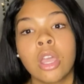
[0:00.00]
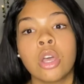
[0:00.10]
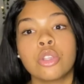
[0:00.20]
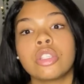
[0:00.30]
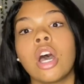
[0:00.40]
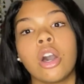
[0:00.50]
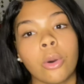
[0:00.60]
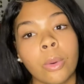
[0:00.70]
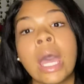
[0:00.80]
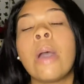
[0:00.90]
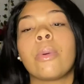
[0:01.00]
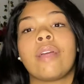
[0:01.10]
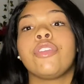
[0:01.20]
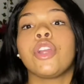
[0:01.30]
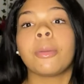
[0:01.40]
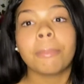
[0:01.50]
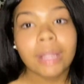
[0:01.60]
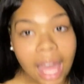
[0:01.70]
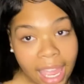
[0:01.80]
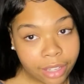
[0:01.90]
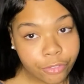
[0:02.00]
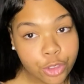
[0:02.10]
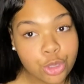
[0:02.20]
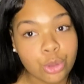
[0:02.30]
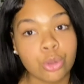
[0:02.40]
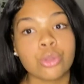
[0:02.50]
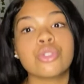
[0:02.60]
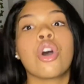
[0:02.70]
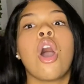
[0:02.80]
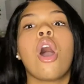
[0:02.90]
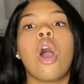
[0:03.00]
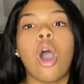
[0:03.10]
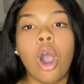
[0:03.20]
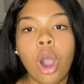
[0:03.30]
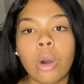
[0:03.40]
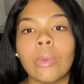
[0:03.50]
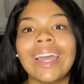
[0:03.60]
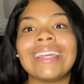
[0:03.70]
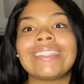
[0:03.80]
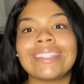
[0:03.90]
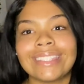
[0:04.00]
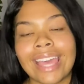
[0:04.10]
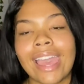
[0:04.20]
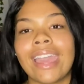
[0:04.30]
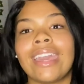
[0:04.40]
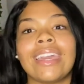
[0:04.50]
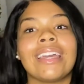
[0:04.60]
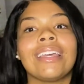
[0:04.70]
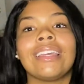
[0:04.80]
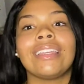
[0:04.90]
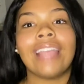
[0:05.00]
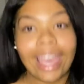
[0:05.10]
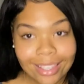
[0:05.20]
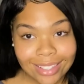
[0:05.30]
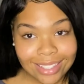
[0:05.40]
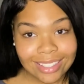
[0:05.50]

So, whenever you're applying for schools, always say yes.